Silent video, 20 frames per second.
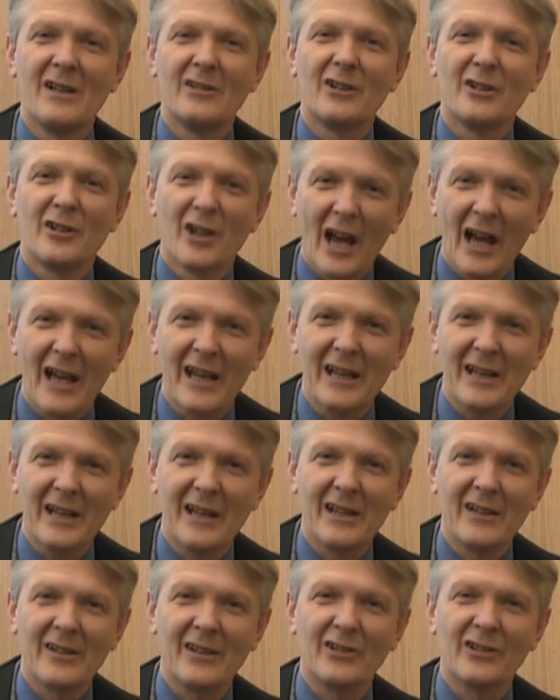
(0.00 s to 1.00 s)

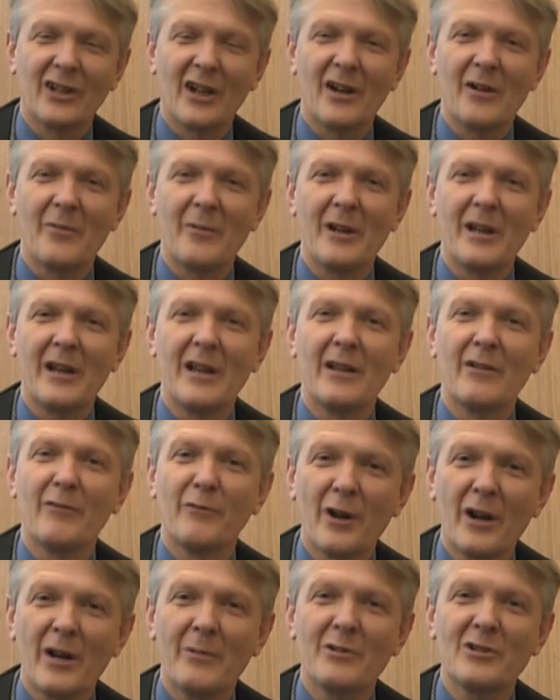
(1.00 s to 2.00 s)
Today, the ceremony, the
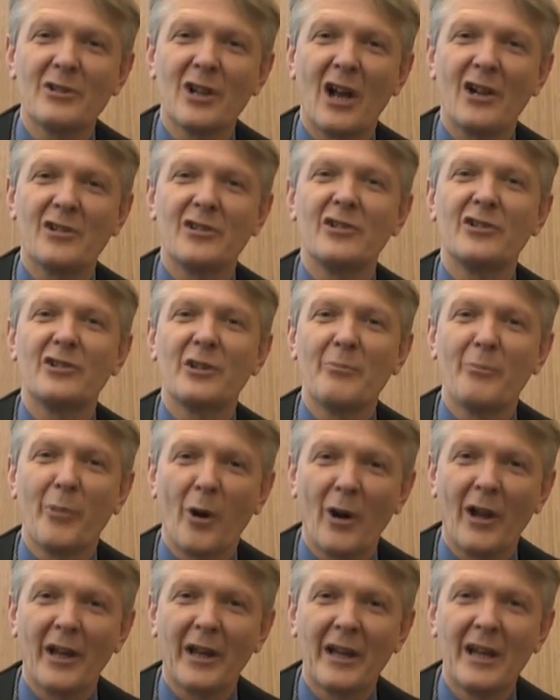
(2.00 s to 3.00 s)
freedom is largely
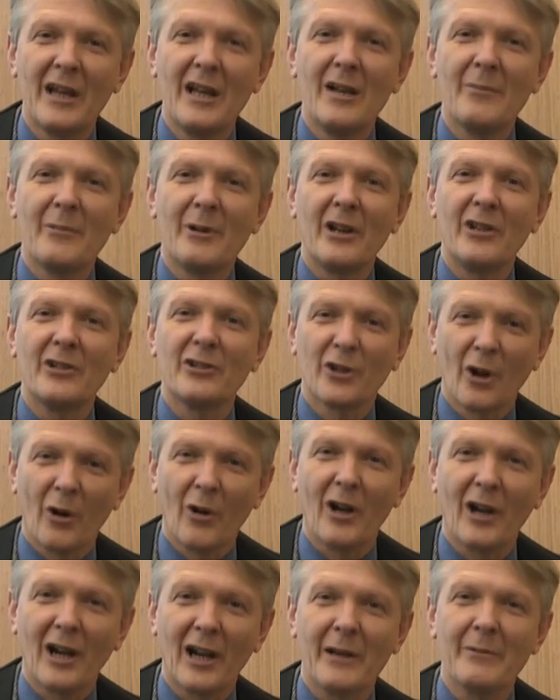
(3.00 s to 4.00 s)
symbolic, but
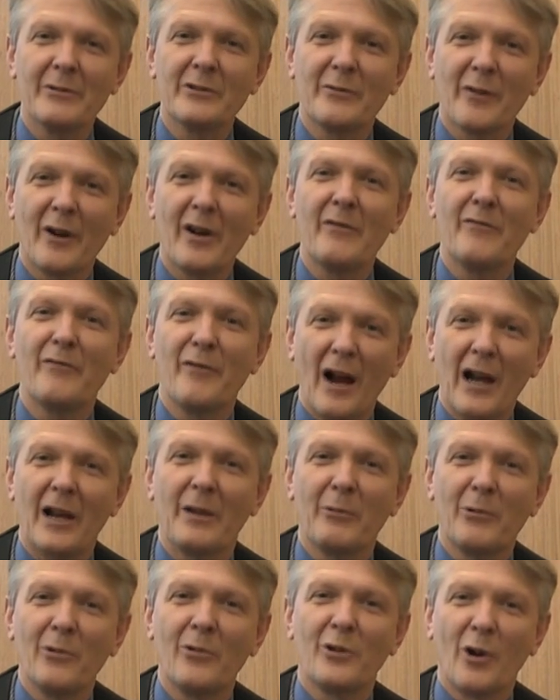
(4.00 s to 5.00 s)
historically it was a very
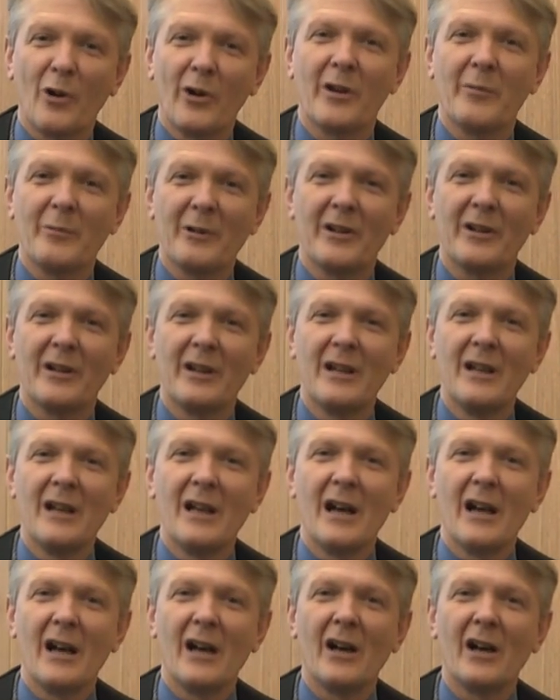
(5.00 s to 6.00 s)
valuable document,
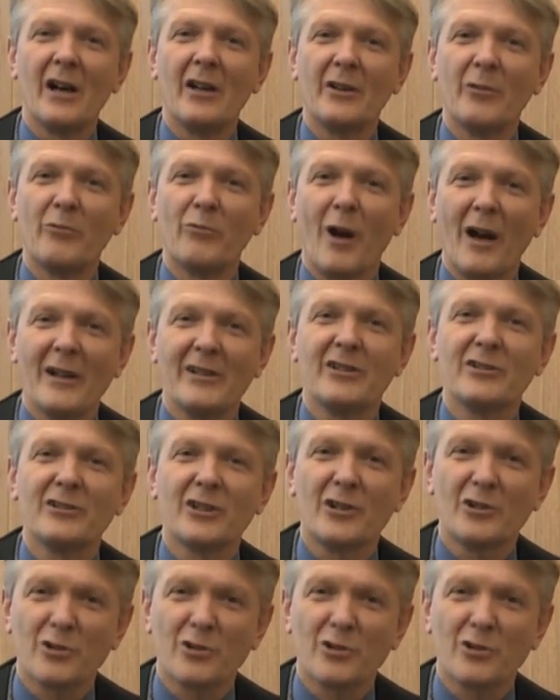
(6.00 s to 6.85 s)
uh, the right to